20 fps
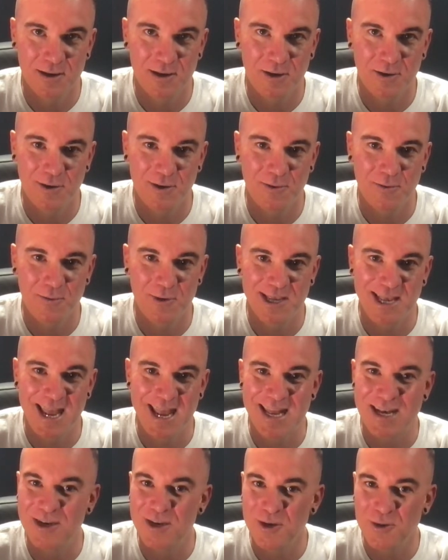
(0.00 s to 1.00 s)
Well, we
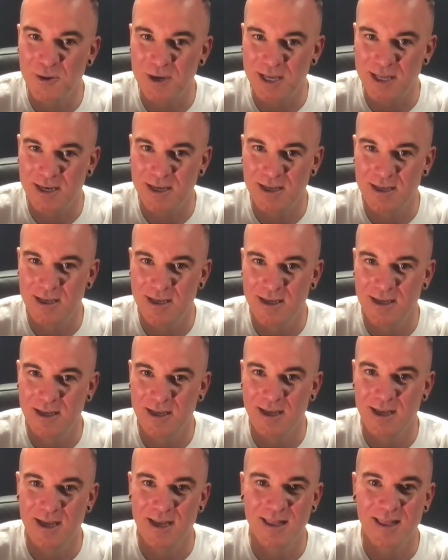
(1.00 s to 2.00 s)
can't do it.
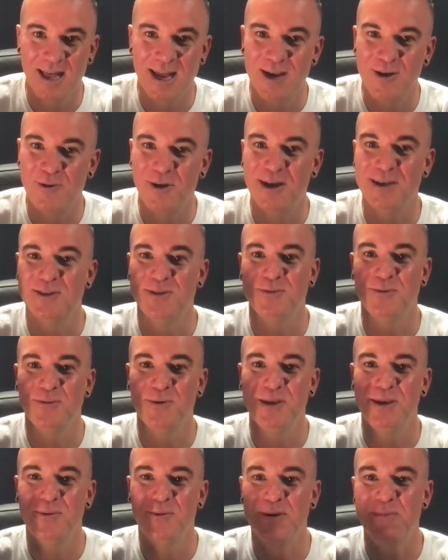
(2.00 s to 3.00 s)
Likewise,
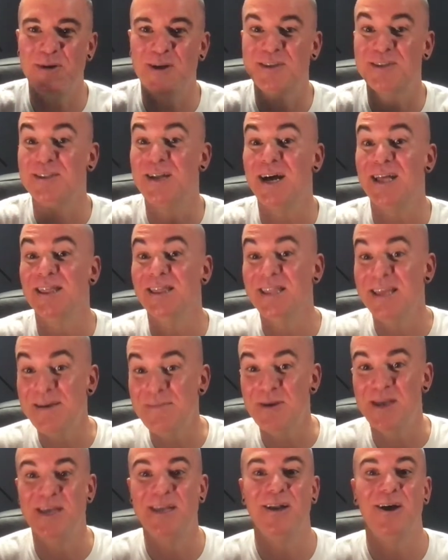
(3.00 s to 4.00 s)
we must not
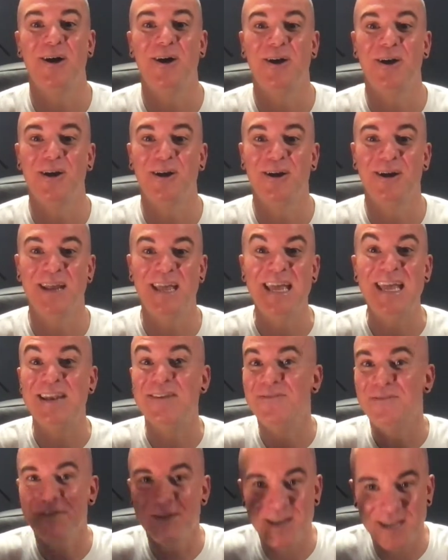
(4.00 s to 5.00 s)
limit our
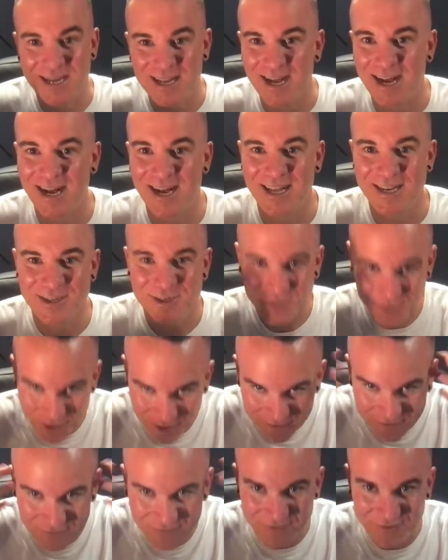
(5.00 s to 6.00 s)
infinite God to
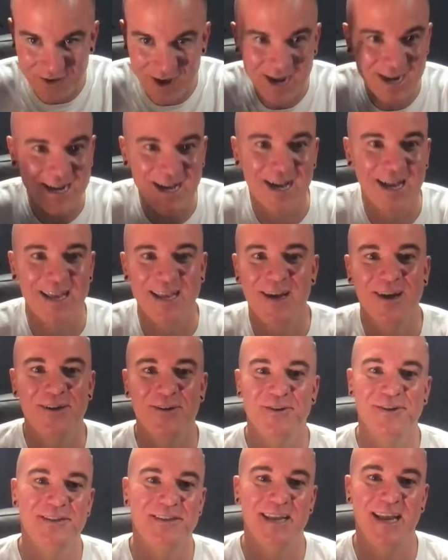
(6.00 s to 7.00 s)
our finite
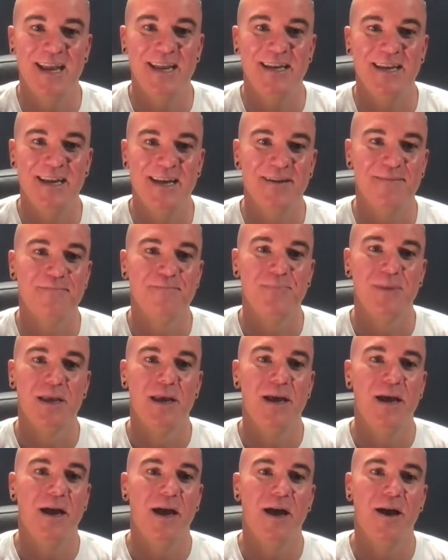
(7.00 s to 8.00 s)
understanding.
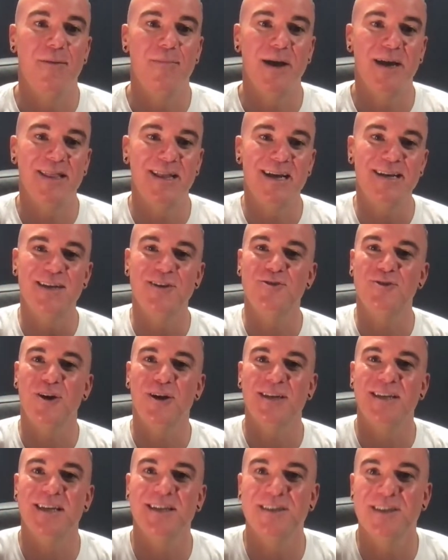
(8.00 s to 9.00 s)
I'd like to draw
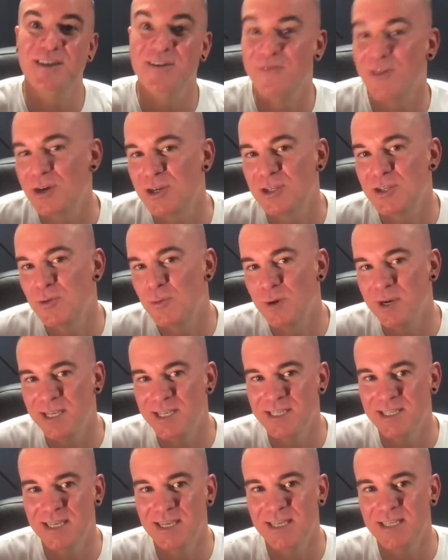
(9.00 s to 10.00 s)
attention to verse
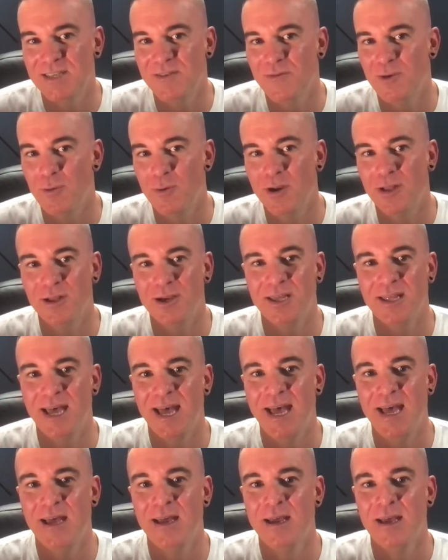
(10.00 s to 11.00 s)
26, if you want to look at
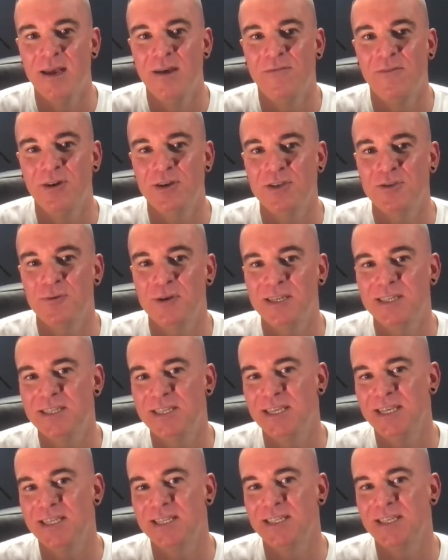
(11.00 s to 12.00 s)
that. Verse
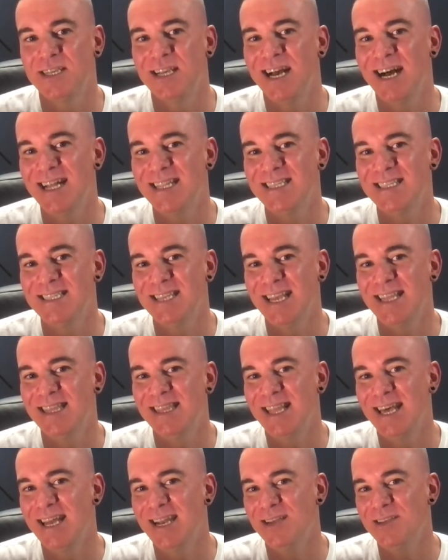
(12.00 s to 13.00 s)
26, God said,
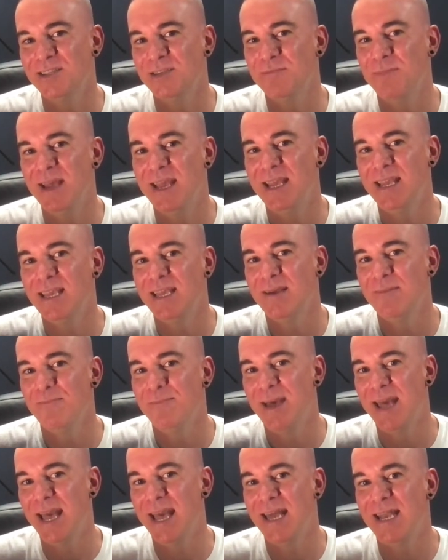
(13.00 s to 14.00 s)
"Let us make
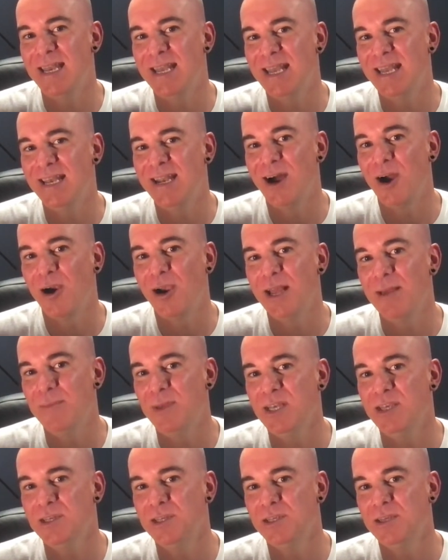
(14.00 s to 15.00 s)
man in our
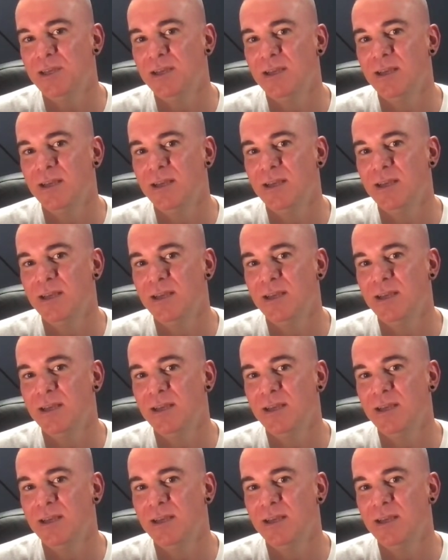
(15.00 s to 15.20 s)
image."